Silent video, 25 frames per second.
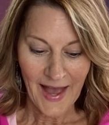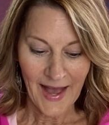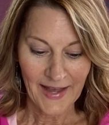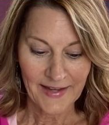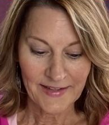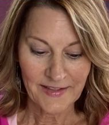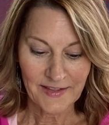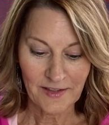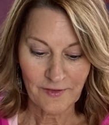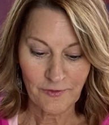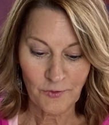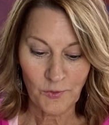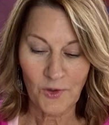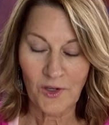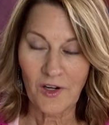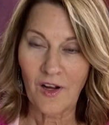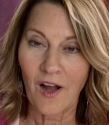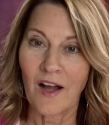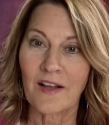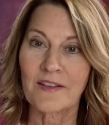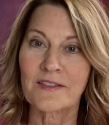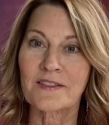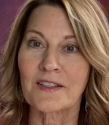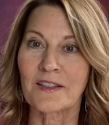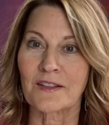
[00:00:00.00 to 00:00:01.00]
And if we're
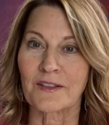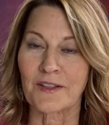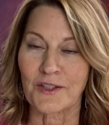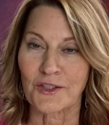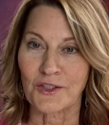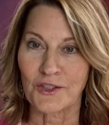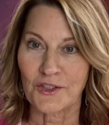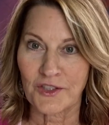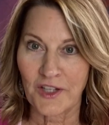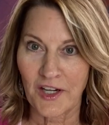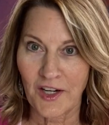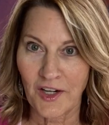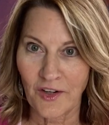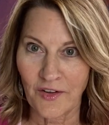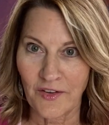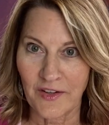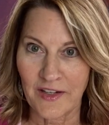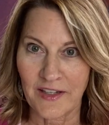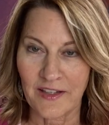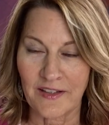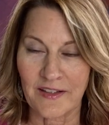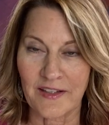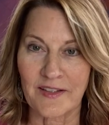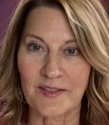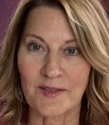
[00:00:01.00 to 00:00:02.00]
constantly
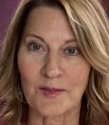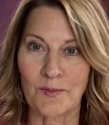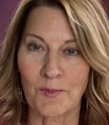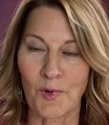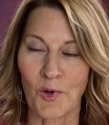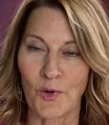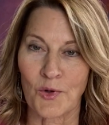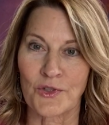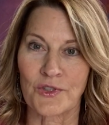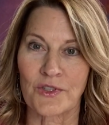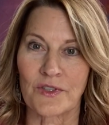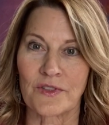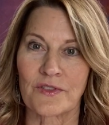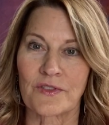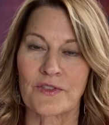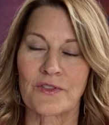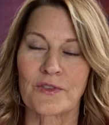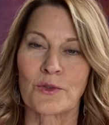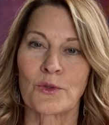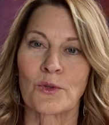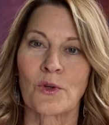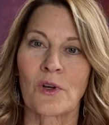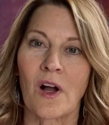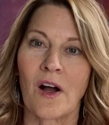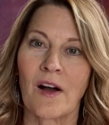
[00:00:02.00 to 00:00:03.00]
sharing these emotions
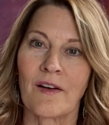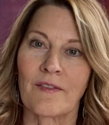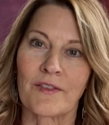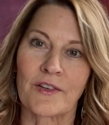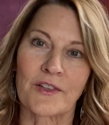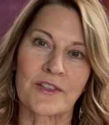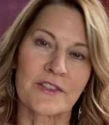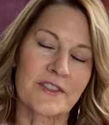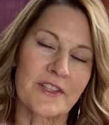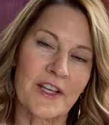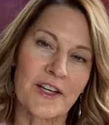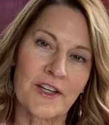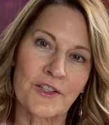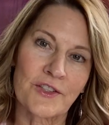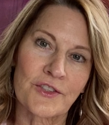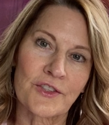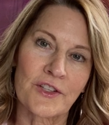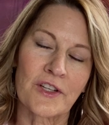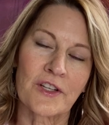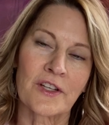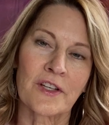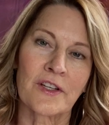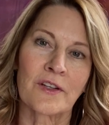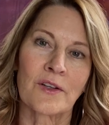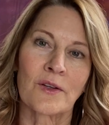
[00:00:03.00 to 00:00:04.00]
through
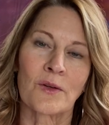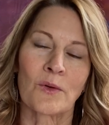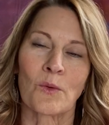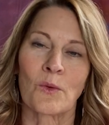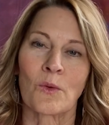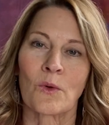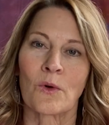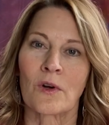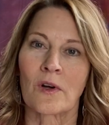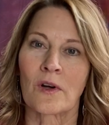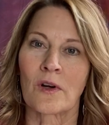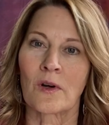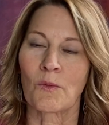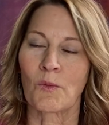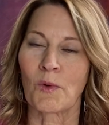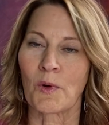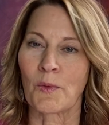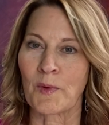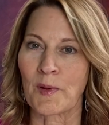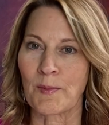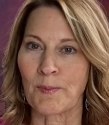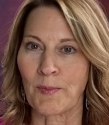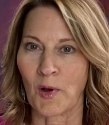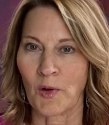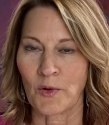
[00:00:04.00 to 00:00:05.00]
conversation or what
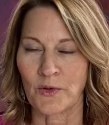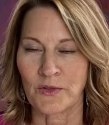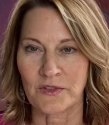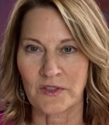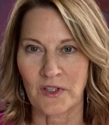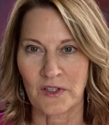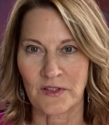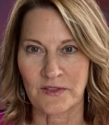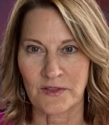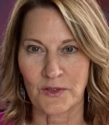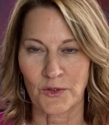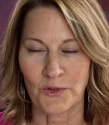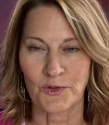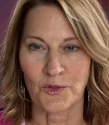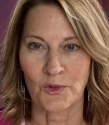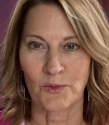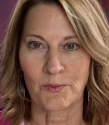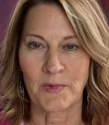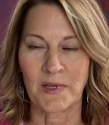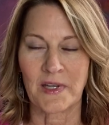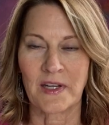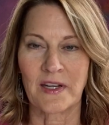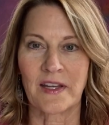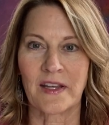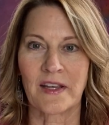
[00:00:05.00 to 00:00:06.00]
we post on social
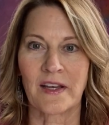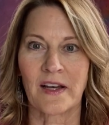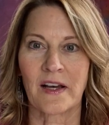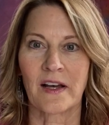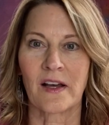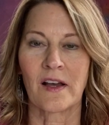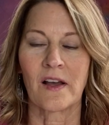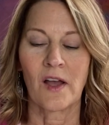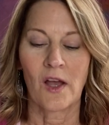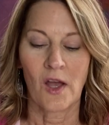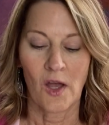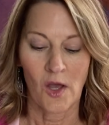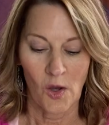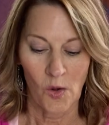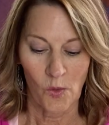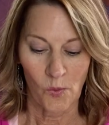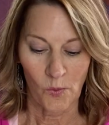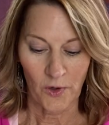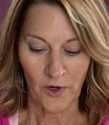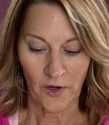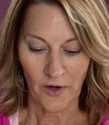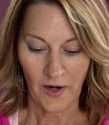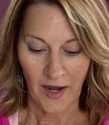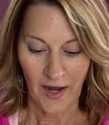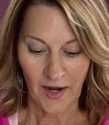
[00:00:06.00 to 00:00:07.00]
media,
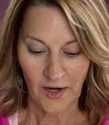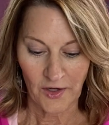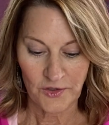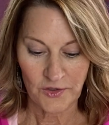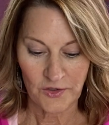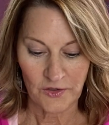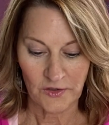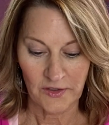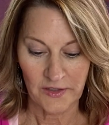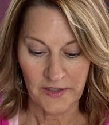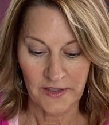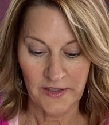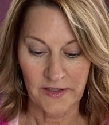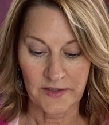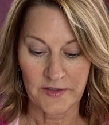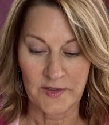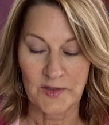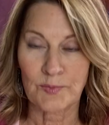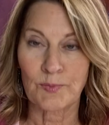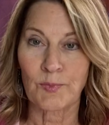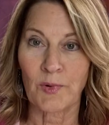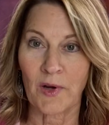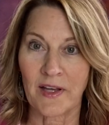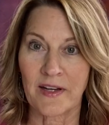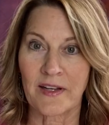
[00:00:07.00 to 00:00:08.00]
we're actually
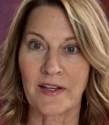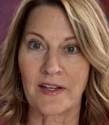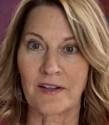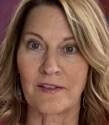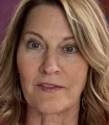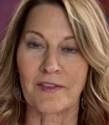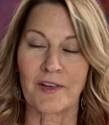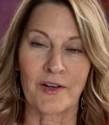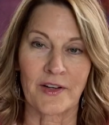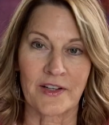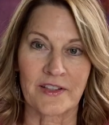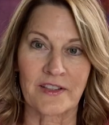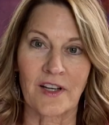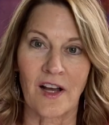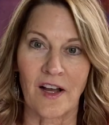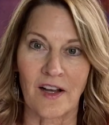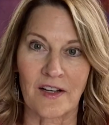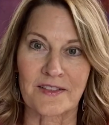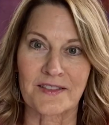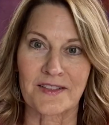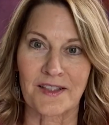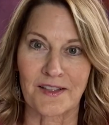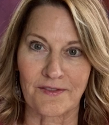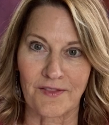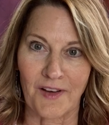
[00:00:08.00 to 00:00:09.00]
spreading a very
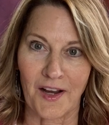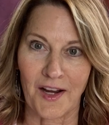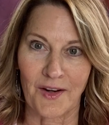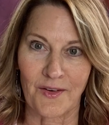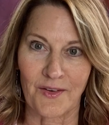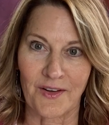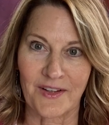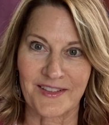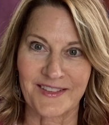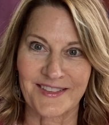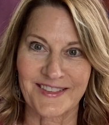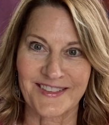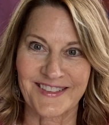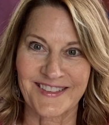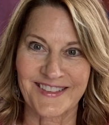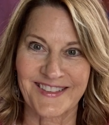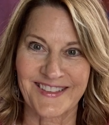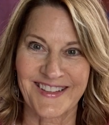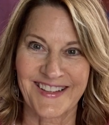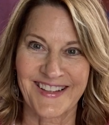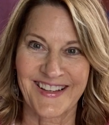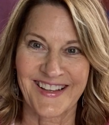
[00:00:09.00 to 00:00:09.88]
toxic virus.